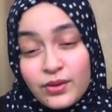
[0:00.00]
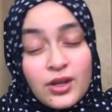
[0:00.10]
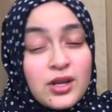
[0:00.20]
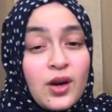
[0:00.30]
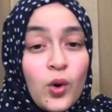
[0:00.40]

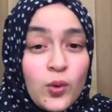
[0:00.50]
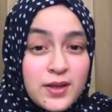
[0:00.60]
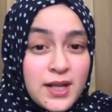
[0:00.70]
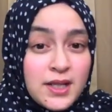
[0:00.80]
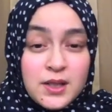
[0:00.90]
There
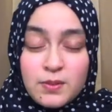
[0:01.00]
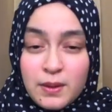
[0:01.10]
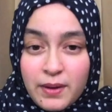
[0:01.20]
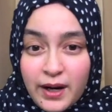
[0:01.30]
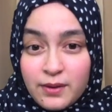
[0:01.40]
always has to be a
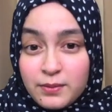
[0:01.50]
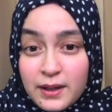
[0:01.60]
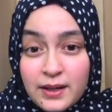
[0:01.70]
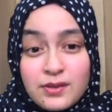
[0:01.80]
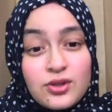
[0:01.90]
backup
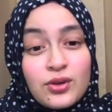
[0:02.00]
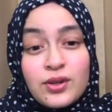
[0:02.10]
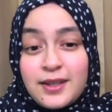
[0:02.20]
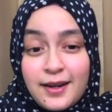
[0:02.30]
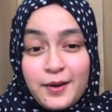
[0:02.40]
plan. So
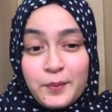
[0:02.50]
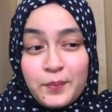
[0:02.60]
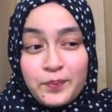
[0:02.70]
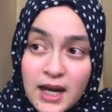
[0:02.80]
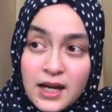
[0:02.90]
yeah,
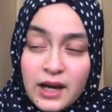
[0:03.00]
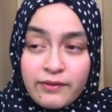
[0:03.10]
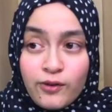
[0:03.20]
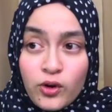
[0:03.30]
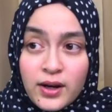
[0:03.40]
I
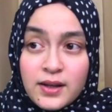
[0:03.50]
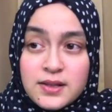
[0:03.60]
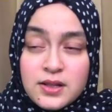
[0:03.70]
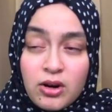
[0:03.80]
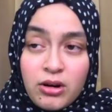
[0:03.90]

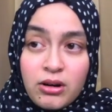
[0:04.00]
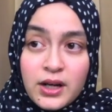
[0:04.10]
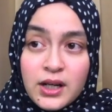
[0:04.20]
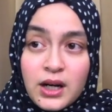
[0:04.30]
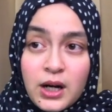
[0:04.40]
focused
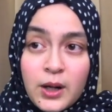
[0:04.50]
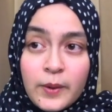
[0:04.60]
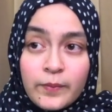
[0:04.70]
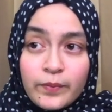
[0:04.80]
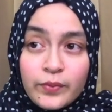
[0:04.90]
on
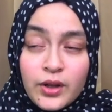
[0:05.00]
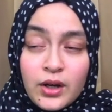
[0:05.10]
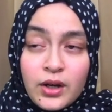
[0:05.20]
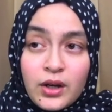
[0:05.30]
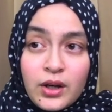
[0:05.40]

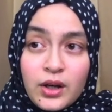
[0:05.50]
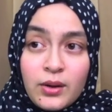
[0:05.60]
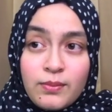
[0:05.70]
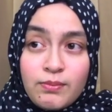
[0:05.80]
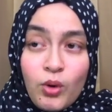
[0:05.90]

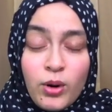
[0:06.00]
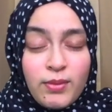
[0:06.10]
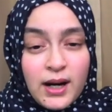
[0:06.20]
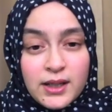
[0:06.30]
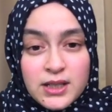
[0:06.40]
more
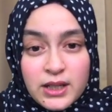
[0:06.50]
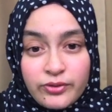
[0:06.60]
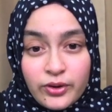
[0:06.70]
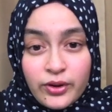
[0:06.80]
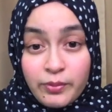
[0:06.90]
marketing
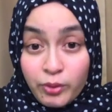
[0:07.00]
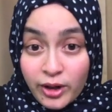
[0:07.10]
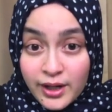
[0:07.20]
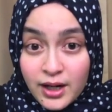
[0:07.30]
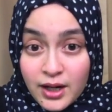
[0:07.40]
for the
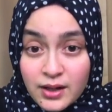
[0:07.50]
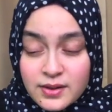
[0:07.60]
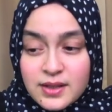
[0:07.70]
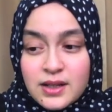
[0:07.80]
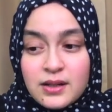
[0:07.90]

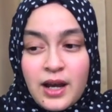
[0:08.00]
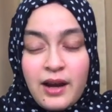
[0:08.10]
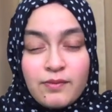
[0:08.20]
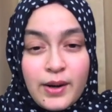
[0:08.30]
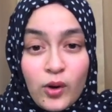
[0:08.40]
products, and I
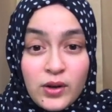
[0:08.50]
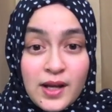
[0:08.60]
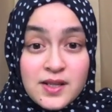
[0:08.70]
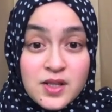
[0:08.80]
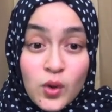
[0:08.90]
have my
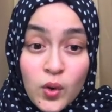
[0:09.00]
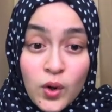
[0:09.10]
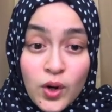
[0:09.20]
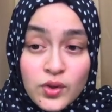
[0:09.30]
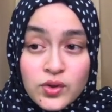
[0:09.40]
online
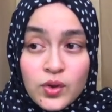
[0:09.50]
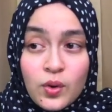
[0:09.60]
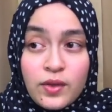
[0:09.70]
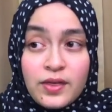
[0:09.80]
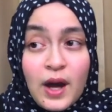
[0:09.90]
store,
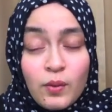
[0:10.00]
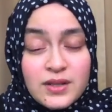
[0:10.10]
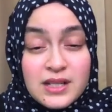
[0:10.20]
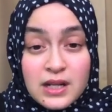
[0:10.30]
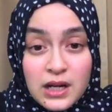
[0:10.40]
so that
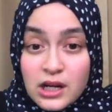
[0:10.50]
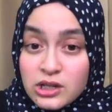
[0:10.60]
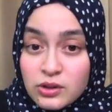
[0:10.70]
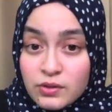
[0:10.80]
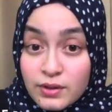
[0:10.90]
wasn't an
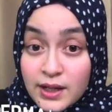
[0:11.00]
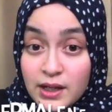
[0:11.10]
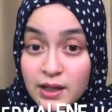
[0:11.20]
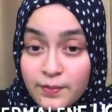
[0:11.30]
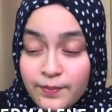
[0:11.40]
issue
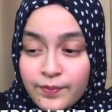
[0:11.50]
really.